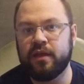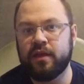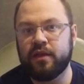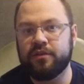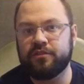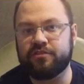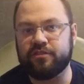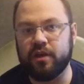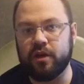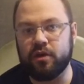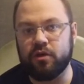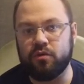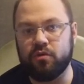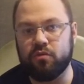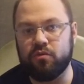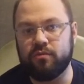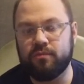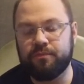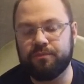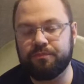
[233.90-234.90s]

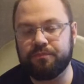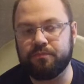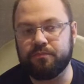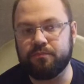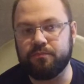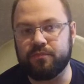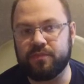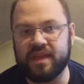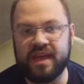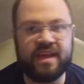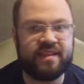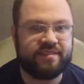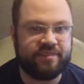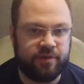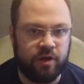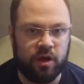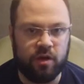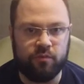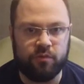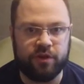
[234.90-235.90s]
So that's
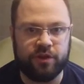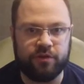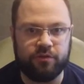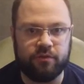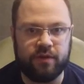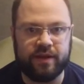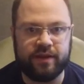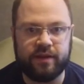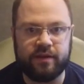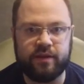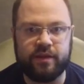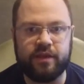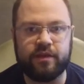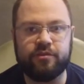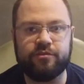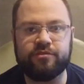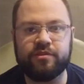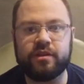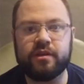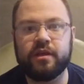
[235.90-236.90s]
not when you're ready to
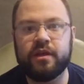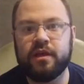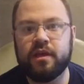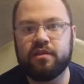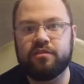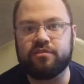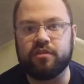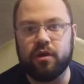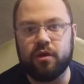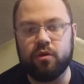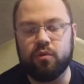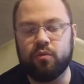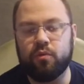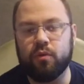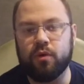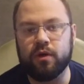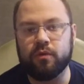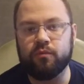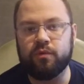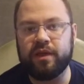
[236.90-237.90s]
use it. So
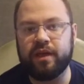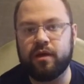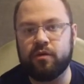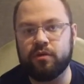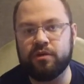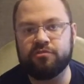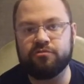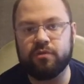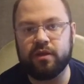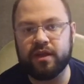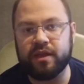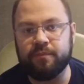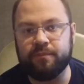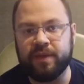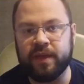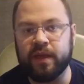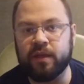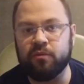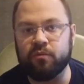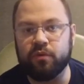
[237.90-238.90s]
what we always
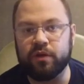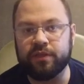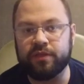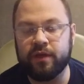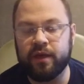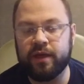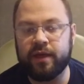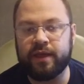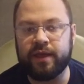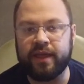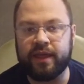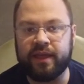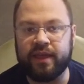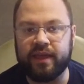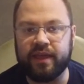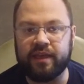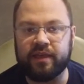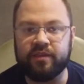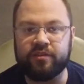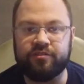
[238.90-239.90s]
recommend with hunting
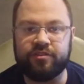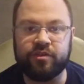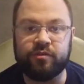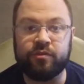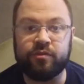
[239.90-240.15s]
is you